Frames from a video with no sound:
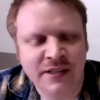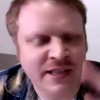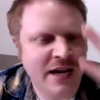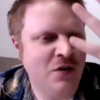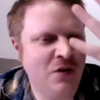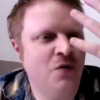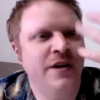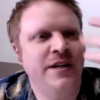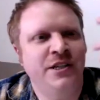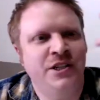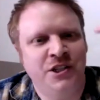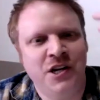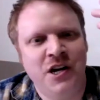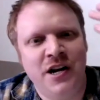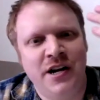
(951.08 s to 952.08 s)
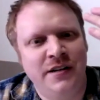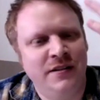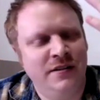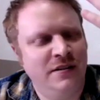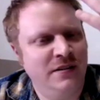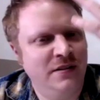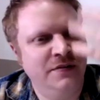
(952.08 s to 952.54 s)
that great shot
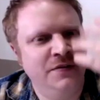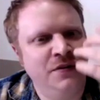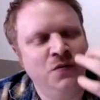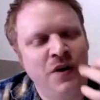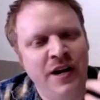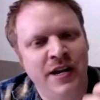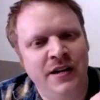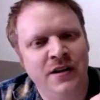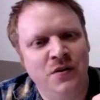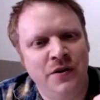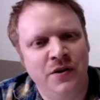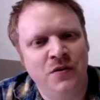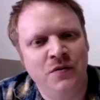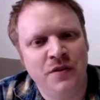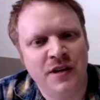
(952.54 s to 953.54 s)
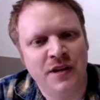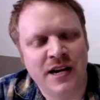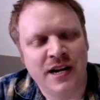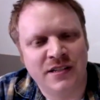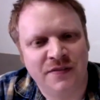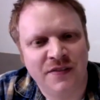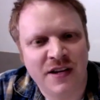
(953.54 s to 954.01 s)
of the rain going over the
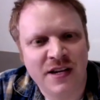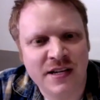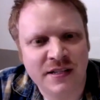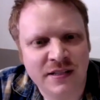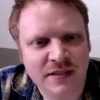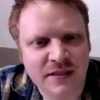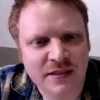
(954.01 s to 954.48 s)
guy's face.